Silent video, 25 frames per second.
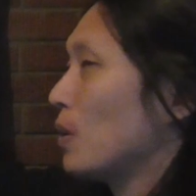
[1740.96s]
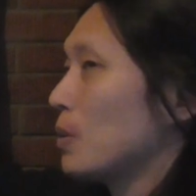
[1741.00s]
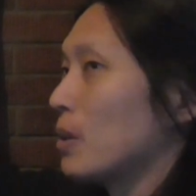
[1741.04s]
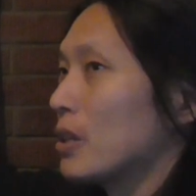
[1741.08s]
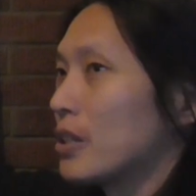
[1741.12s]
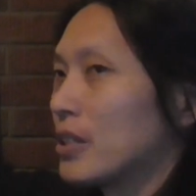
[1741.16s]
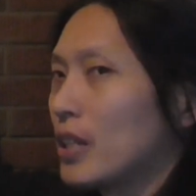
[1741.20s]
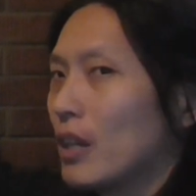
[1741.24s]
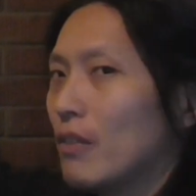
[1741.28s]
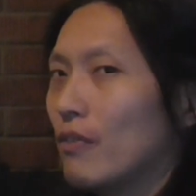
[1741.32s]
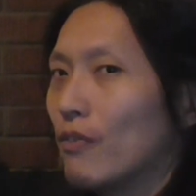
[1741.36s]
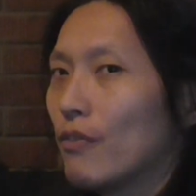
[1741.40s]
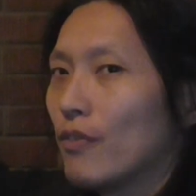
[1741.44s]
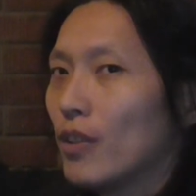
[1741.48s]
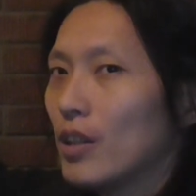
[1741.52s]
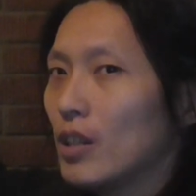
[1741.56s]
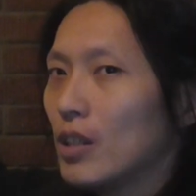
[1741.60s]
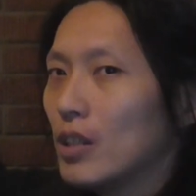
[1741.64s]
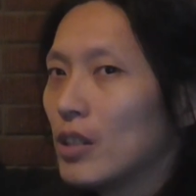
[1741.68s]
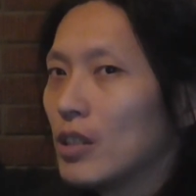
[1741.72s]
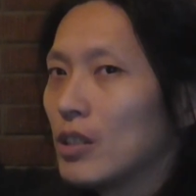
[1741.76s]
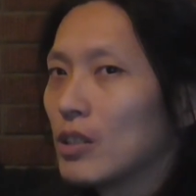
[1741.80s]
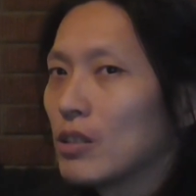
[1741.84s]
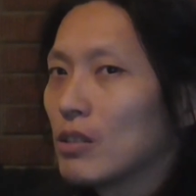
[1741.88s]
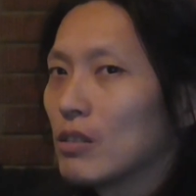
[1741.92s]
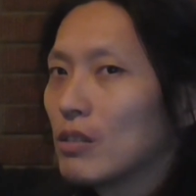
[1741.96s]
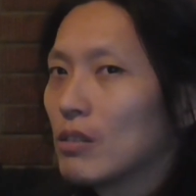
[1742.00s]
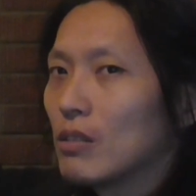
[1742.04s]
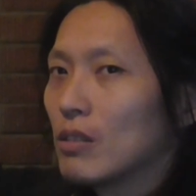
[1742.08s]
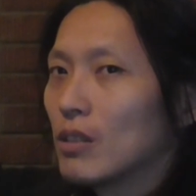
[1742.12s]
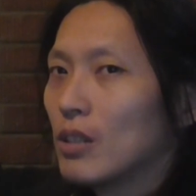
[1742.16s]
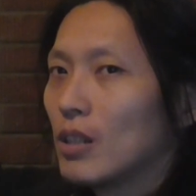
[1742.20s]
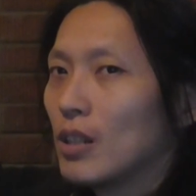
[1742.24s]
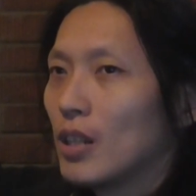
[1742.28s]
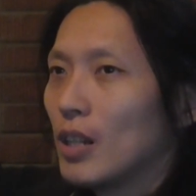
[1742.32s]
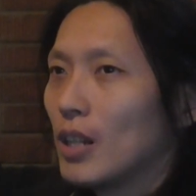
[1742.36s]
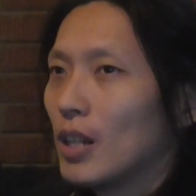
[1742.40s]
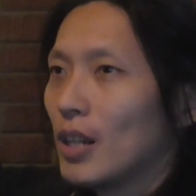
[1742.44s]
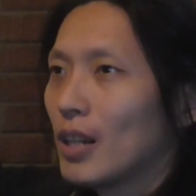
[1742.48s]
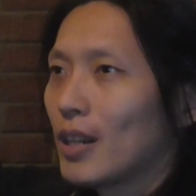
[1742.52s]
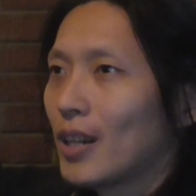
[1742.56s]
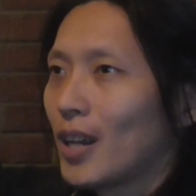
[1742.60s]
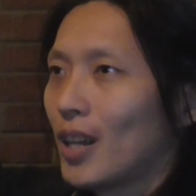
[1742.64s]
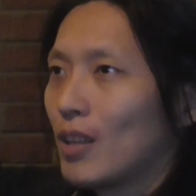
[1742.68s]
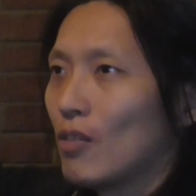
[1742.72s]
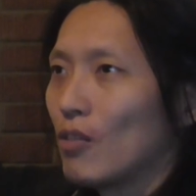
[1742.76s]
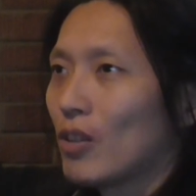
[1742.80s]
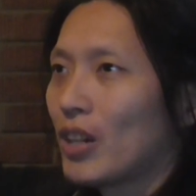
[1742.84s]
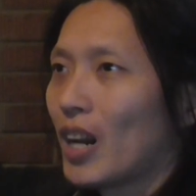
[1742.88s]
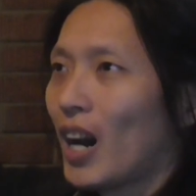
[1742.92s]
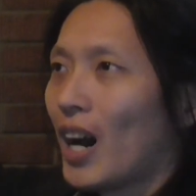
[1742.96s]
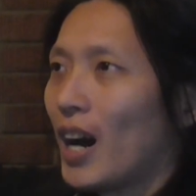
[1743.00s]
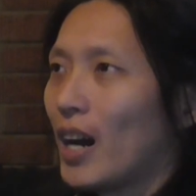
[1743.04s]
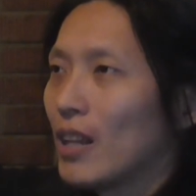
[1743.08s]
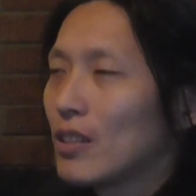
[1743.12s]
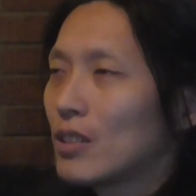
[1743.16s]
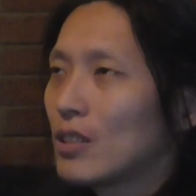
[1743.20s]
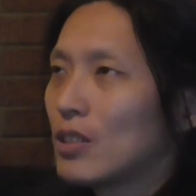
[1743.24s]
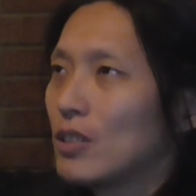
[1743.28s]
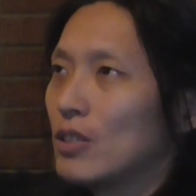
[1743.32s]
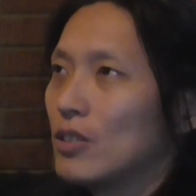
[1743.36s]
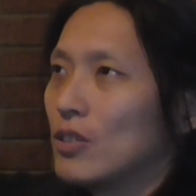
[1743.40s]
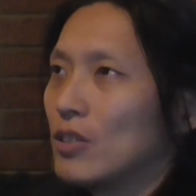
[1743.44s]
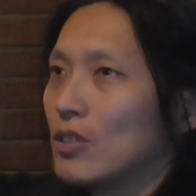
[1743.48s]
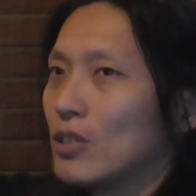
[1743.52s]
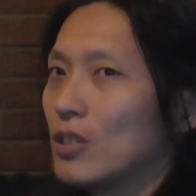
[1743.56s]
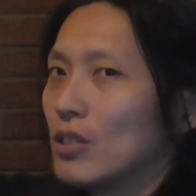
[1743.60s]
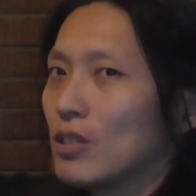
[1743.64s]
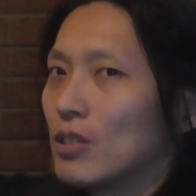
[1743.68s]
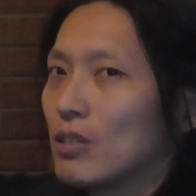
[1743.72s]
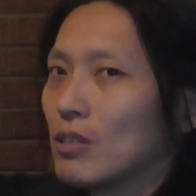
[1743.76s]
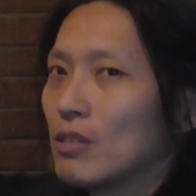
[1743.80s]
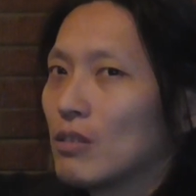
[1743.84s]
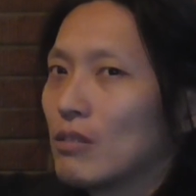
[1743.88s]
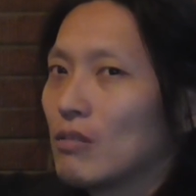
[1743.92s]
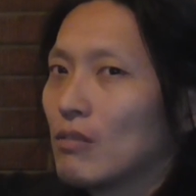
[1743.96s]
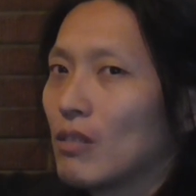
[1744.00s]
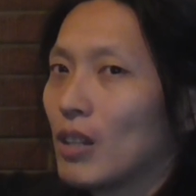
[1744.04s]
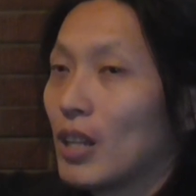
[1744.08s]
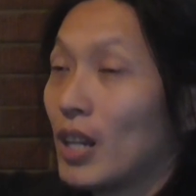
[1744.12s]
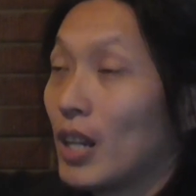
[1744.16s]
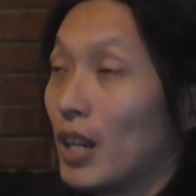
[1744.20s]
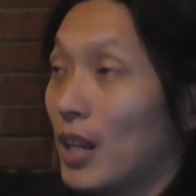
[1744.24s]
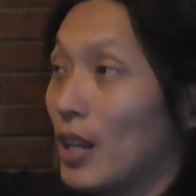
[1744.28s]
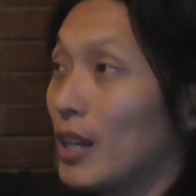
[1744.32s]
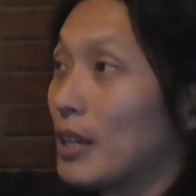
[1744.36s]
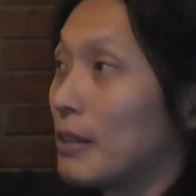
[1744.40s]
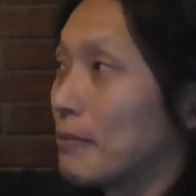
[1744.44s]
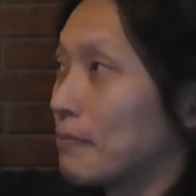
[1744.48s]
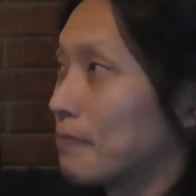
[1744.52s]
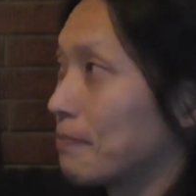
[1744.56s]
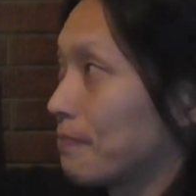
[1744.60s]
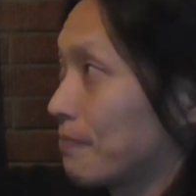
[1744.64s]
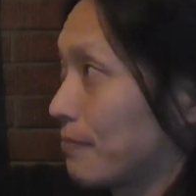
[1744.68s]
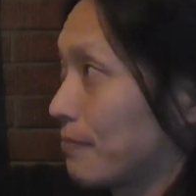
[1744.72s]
from the Chen village kind of counters this claim.